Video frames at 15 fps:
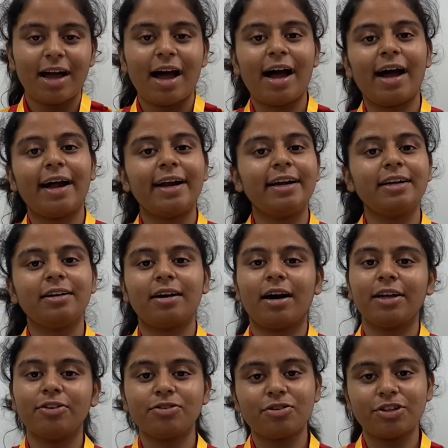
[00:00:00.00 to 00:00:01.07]
And I
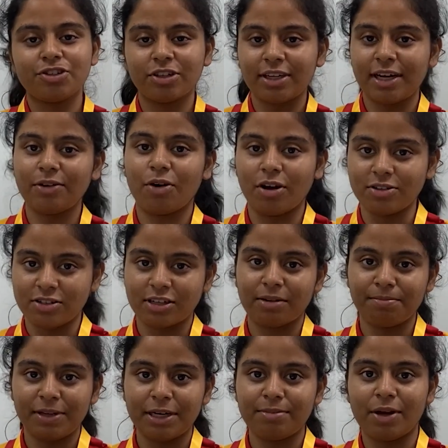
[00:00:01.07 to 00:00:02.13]
used to ensure that I also
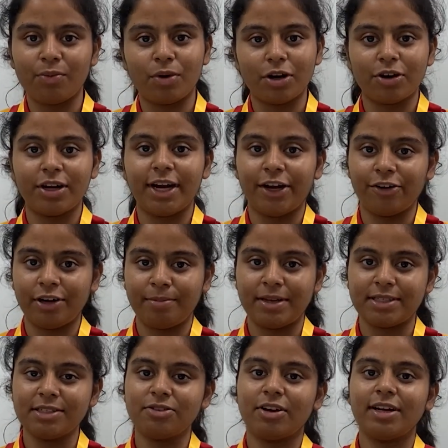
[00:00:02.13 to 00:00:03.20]
complete my work on day-to-day
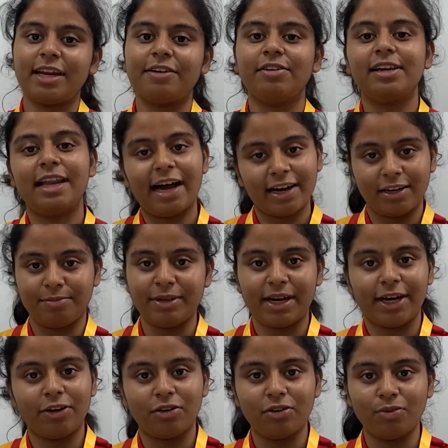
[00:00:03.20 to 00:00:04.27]
basis, so I never lag
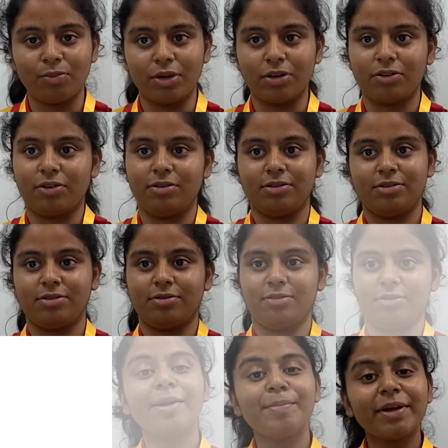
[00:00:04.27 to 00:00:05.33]
behind on the work also.
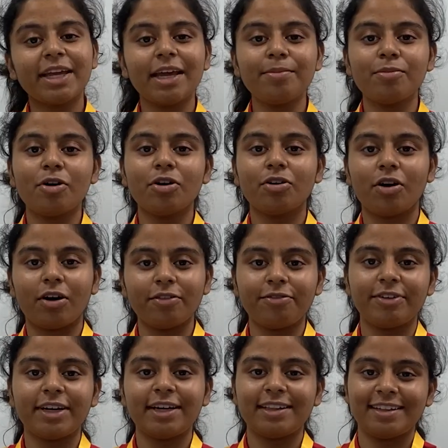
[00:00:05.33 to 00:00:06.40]
I became more
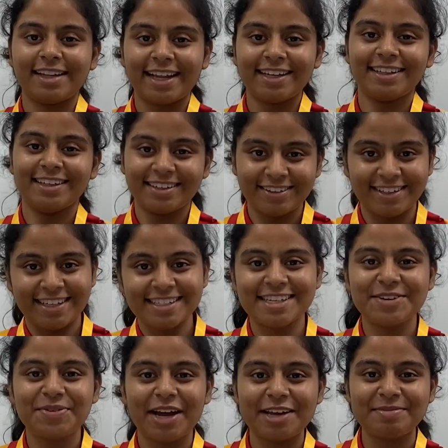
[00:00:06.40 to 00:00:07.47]
confident. Like, the
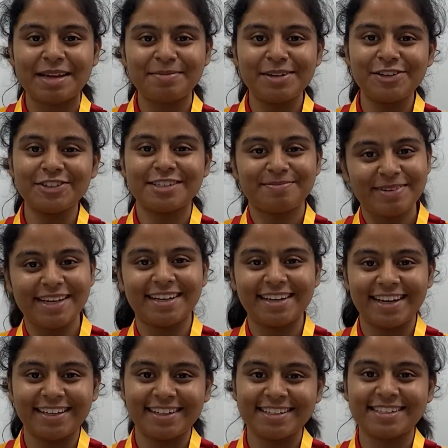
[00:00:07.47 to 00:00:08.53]
reason why I'm able to speak
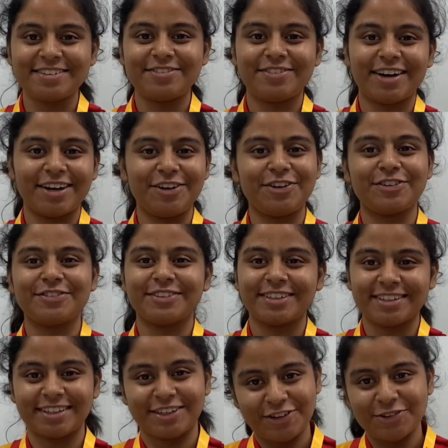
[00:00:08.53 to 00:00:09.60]
like this in front of
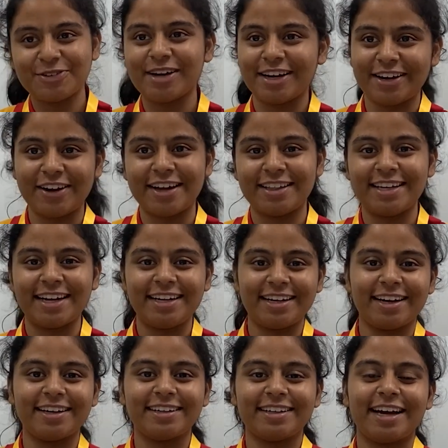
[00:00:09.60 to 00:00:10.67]
you and the
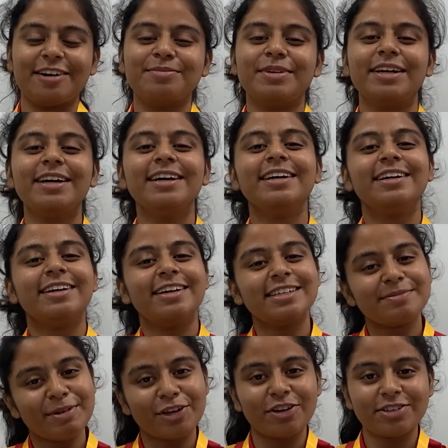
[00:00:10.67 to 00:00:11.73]
entire camera
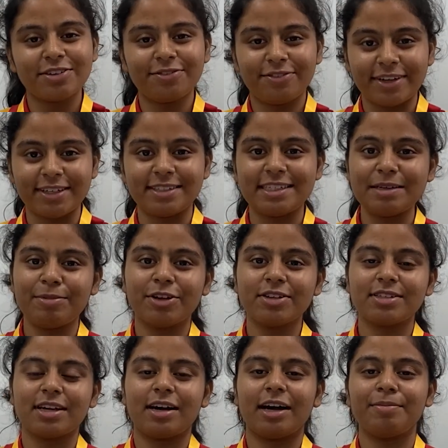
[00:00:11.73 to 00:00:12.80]
is because of FIITJEE,
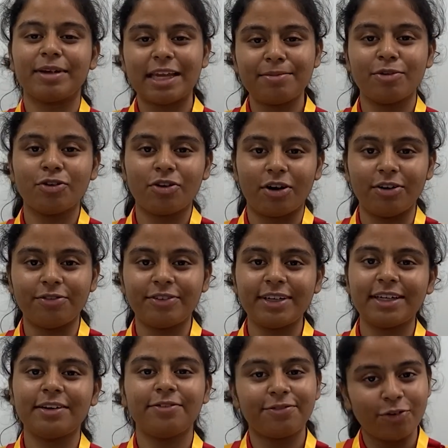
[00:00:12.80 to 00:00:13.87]
because I became more
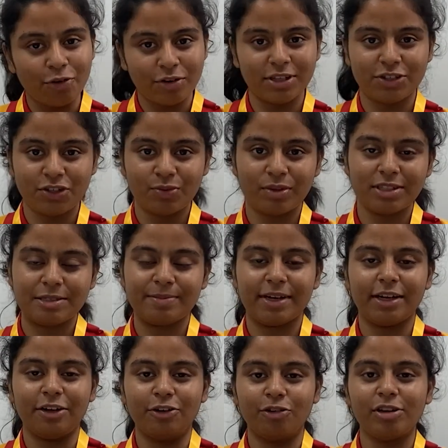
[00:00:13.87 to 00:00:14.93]
confident and focused towards
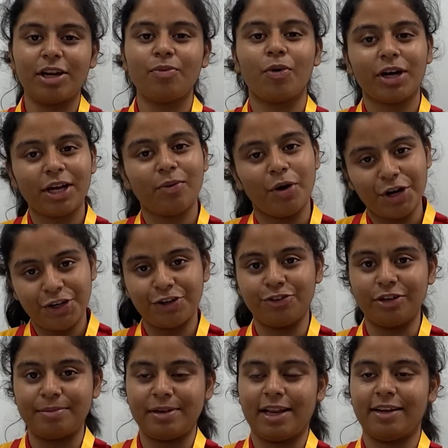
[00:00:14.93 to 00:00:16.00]
my goal and what I want to
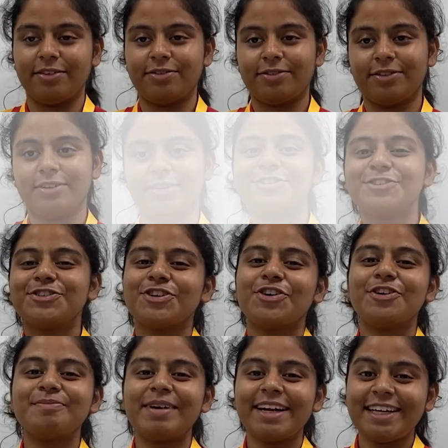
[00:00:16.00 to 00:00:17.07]
do in life.
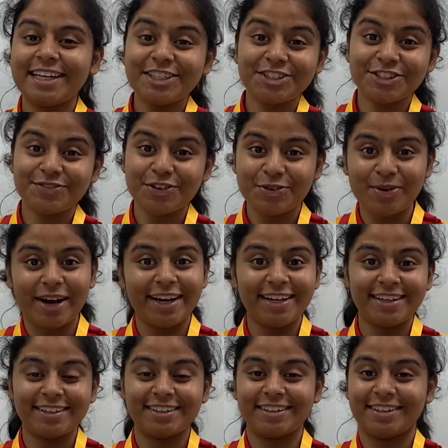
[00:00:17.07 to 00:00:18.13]
So my teachers were
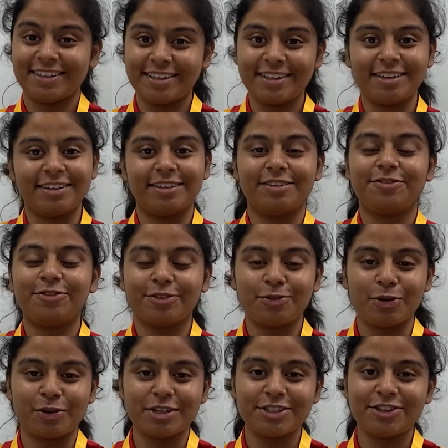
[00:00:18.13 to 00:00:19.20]
quite
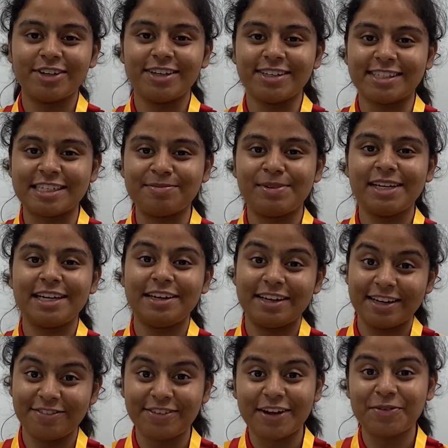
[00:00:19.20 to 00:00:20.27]
focused on discipline.
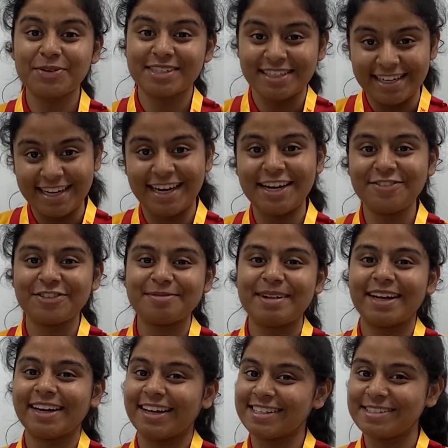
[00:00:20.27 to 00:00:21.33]
If I was late for my
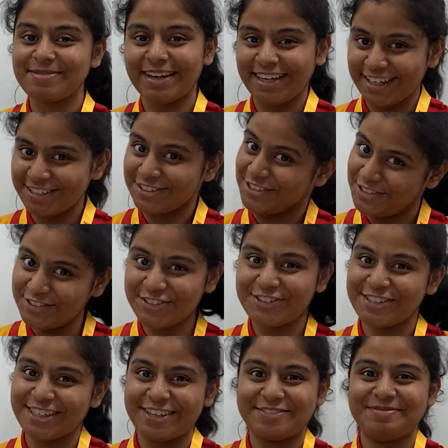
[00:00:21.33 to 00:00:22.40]
classes, my teacher used
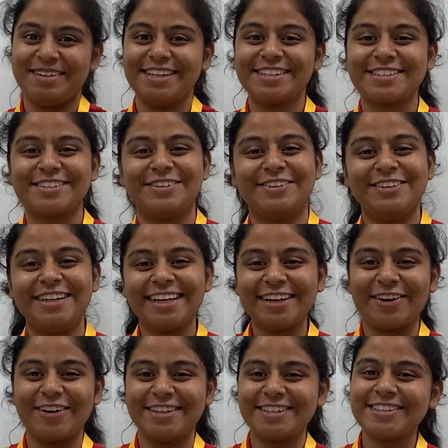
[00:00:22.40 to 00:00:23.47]
to give me scolding
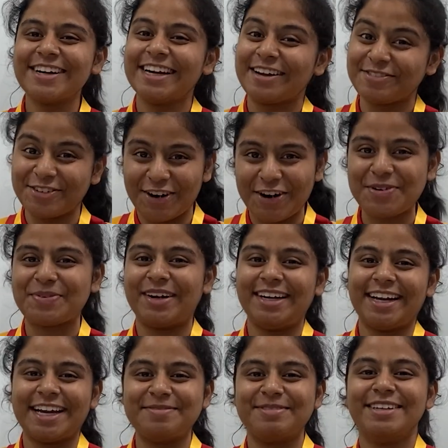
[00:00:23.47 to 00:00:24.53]
also, and I've got one
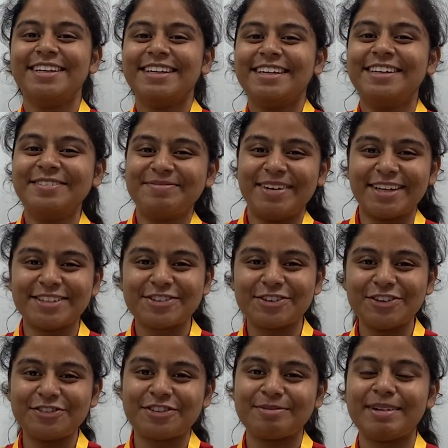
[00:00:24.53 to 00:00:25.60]
time big
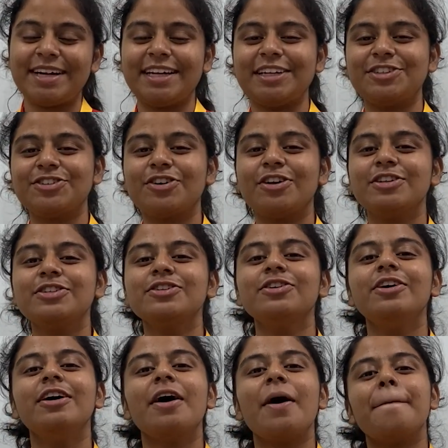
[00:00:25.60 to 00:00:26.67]
scold from my teacher also.
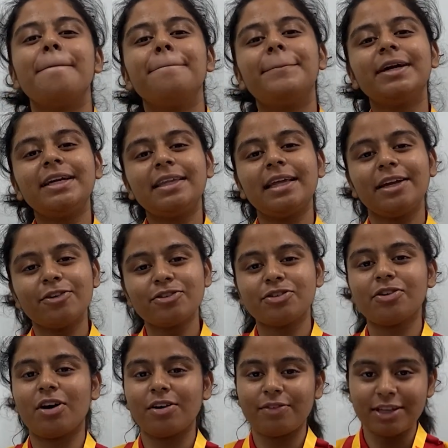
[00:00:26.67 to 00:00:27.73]
But they used
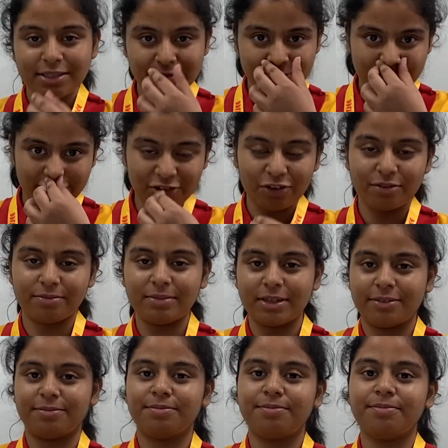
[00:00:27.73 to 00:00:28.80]
to always
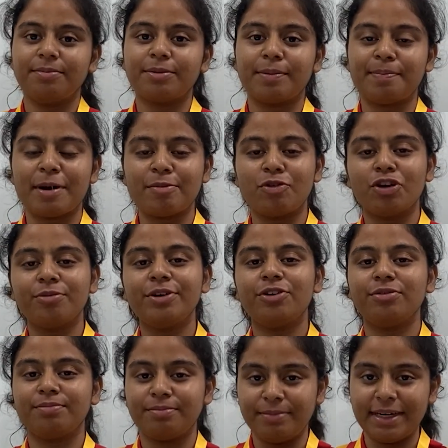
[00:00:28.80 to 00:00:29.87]
promote me
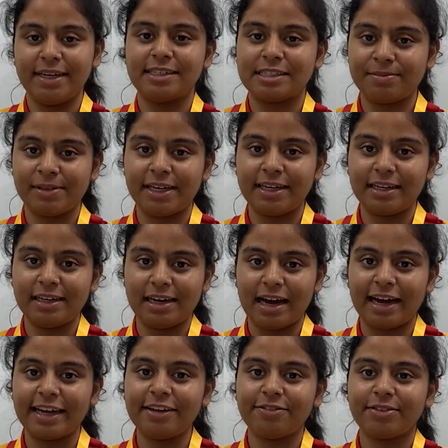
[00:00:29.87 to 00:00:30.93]
to be disciplined in
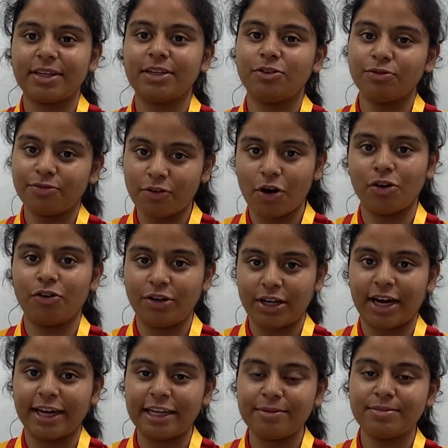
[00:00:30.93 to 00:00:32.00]
life and to follow
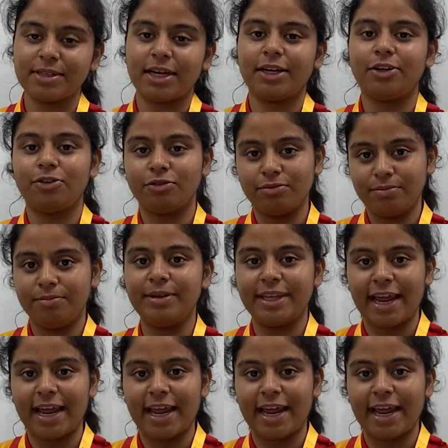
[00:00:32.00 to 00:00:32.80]
time and to be